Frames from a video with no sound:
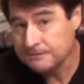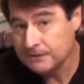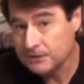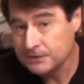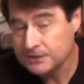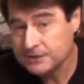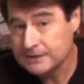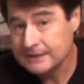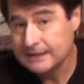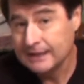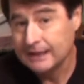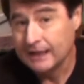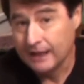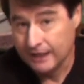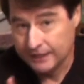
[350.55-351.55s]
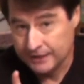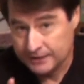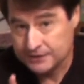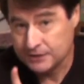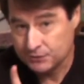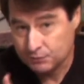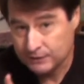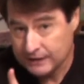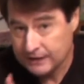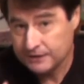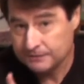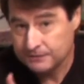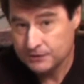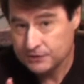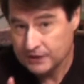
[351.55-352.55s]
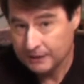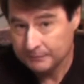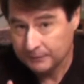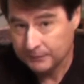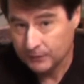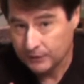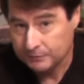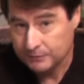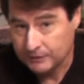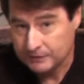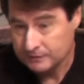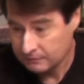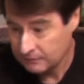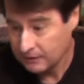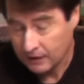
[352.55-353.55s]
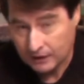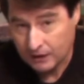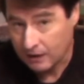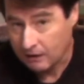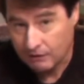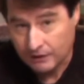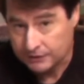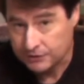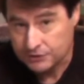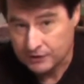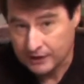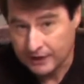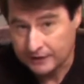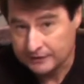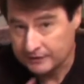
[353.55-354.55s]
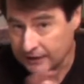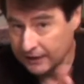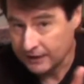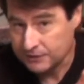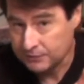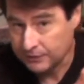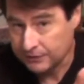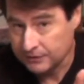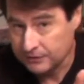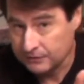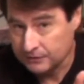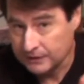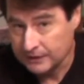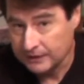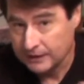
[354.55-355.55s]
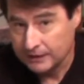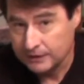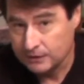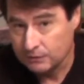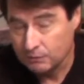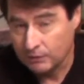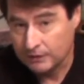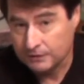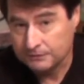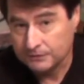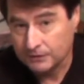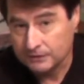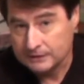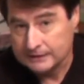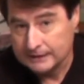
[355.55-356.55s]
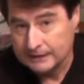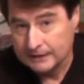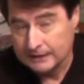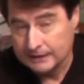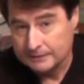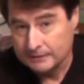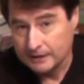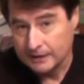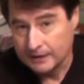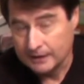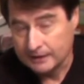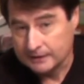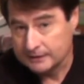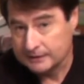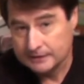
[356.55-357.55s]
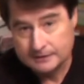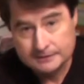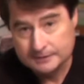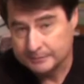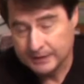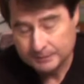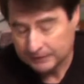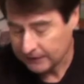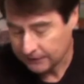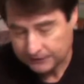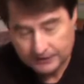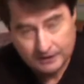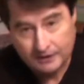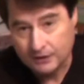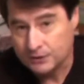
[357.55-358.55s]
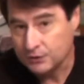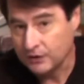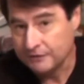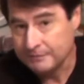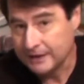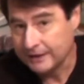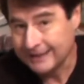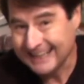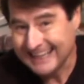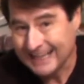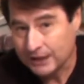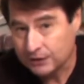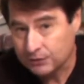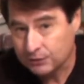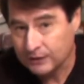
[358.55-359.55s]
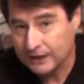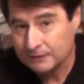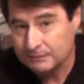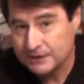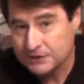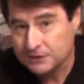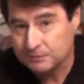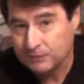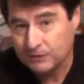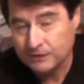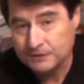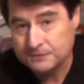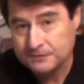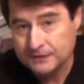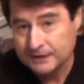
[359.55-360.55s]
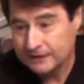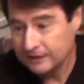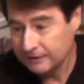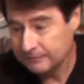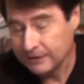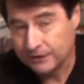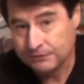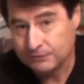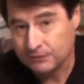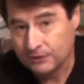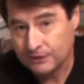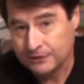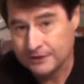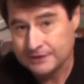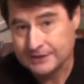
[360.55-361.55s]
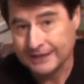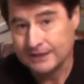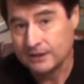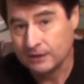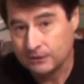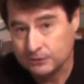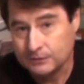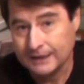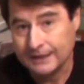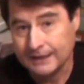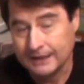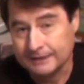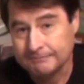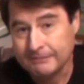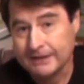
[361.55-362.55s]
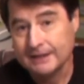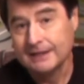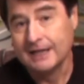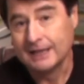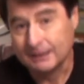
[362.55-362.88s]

folks, this is really the first time I'm going to put a car on to try it, and it's with you wonderful people out there who have been incredibly supportive of me through all this. I know a